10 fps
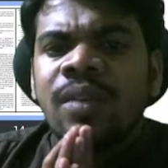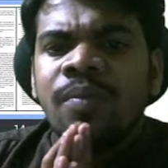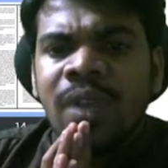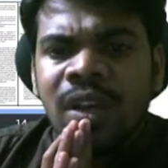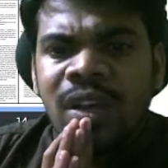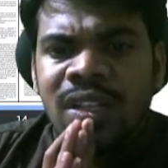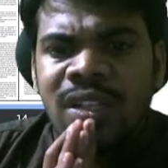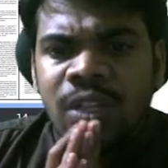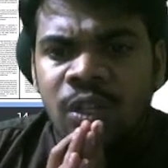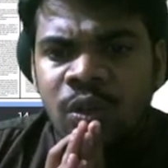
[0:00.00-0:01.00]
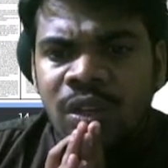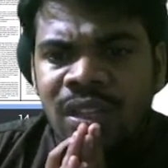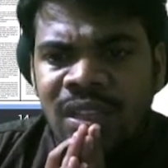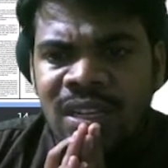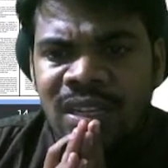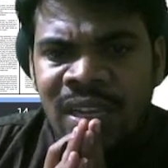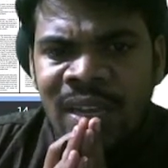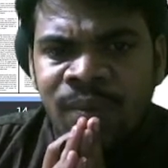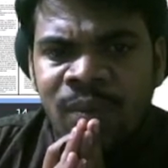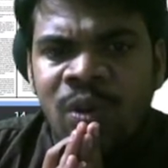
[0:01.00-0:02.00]
Because during this
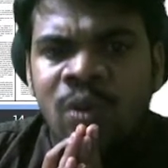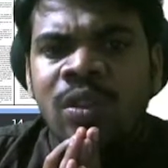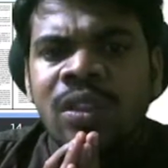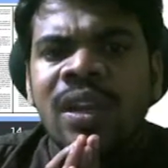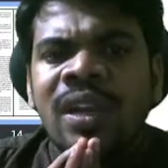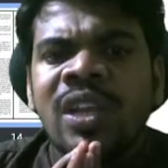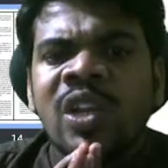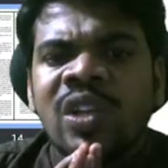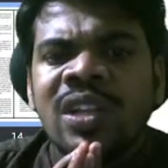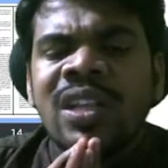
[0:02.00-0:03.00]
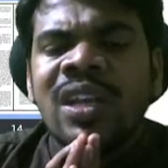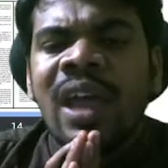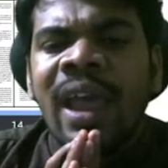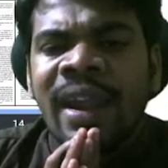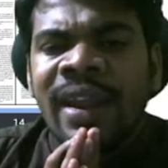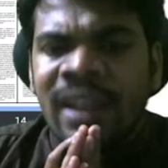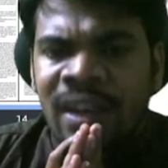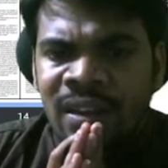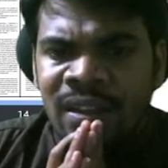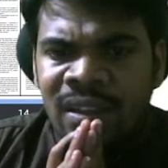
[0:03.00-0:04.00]
time growth conditions are ideal.
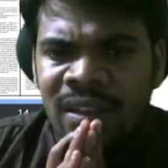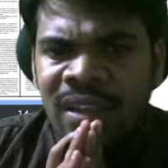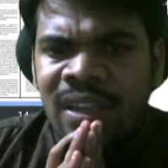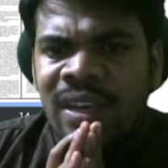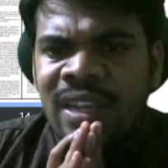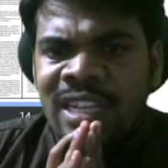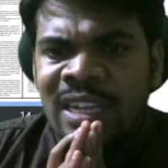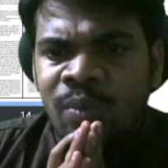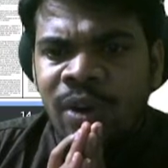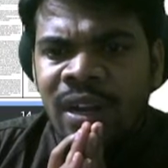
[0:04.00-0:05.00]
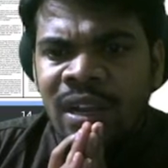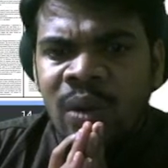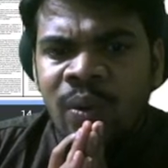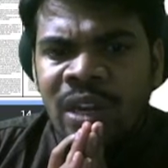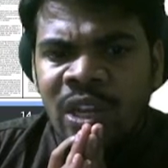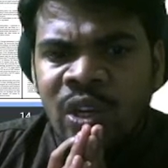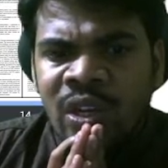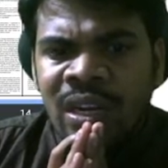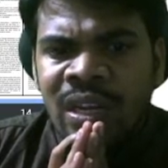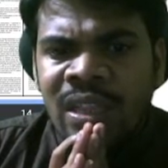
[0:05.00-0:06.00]
In a sigmoid curve
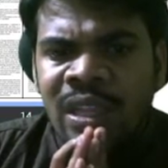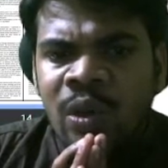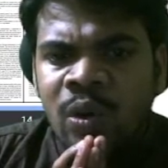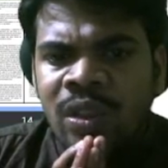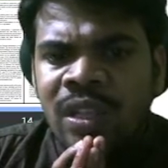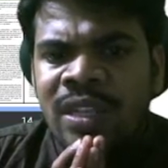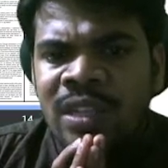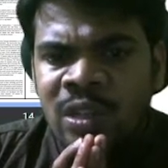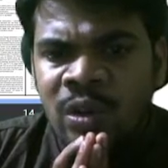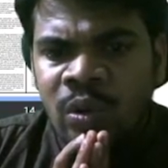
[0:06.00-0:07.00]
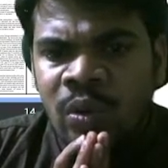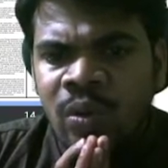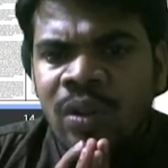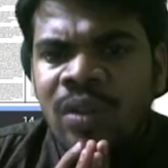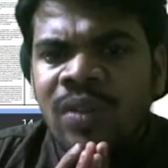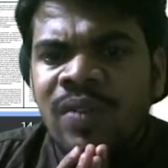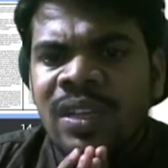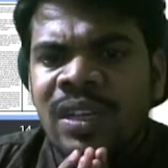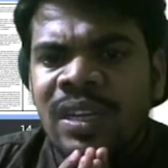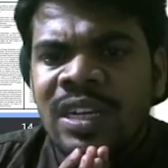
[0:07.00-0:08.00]
initially the growth is slow which
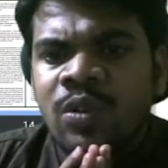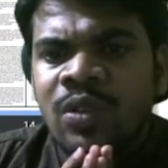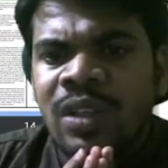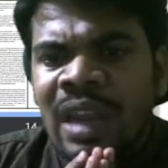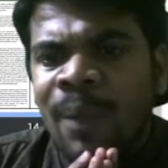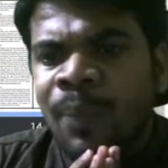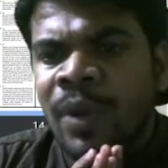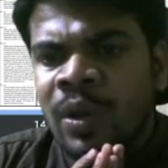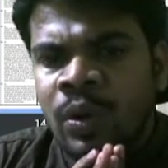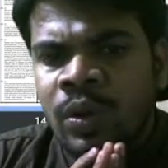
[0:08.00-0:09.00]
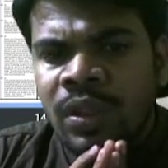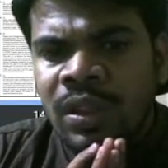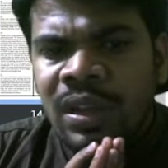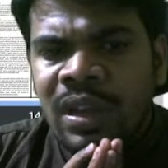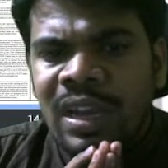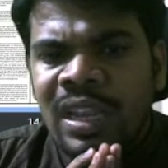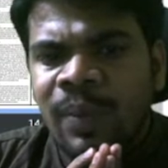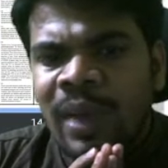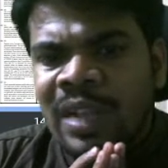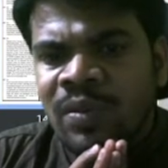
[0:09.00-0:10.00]
leads to the rapid growth and the
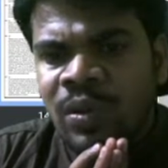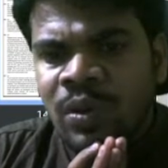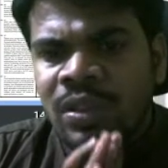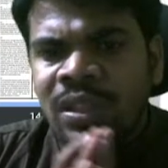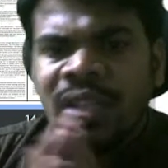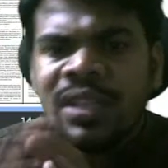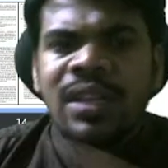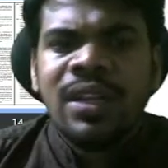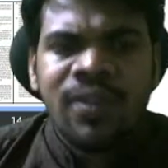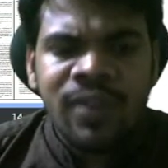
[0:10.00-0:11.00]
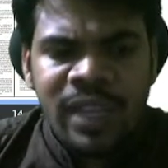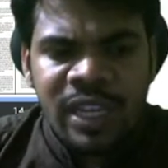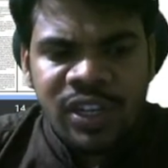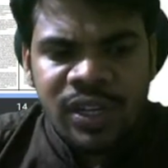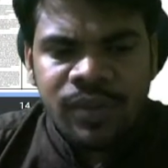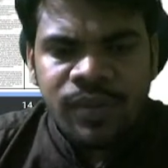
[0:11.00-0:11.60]
maximum growth is reached.